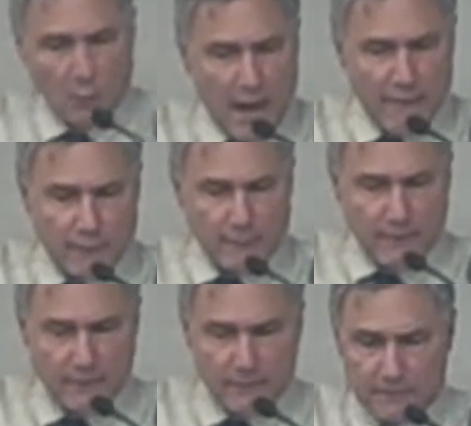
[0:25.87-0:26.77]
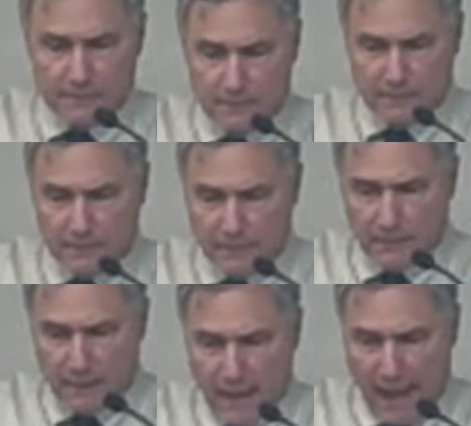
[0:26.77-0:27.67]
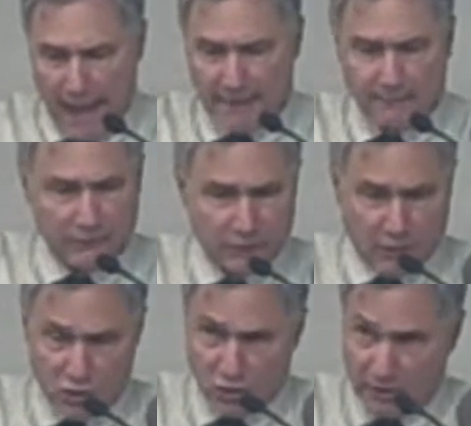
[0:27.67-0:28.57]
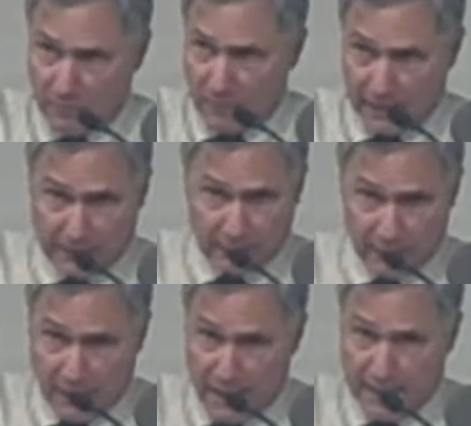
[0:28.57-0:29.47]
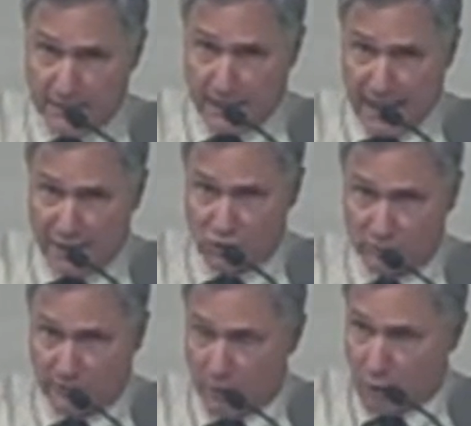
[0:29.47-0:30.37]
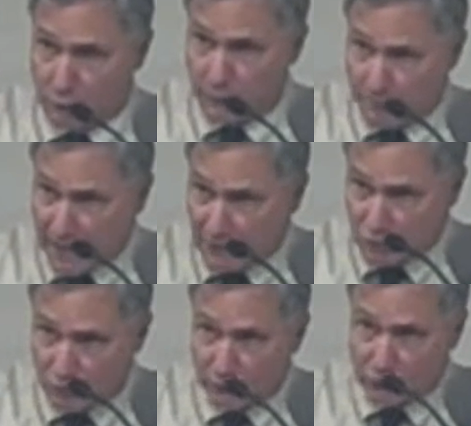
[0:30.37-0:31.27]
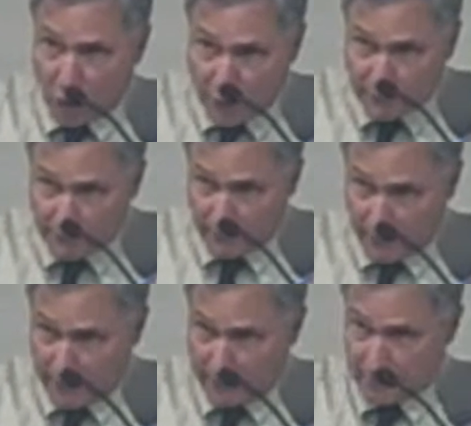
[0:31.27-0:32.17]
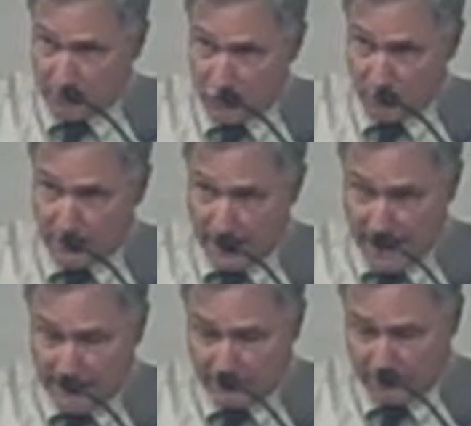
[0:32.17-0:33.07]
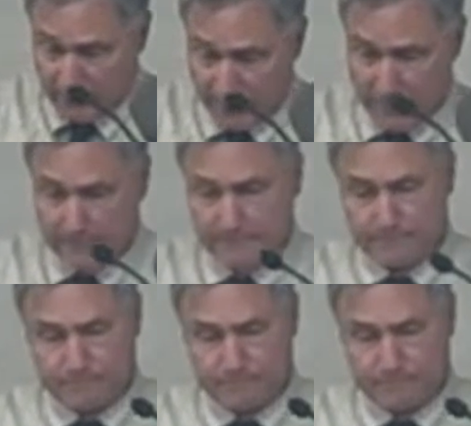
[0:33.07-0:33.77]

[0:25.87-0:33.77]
Rather than the end discussion being tonight, actually the whole debate should start tonight. It shouldn't end tonight.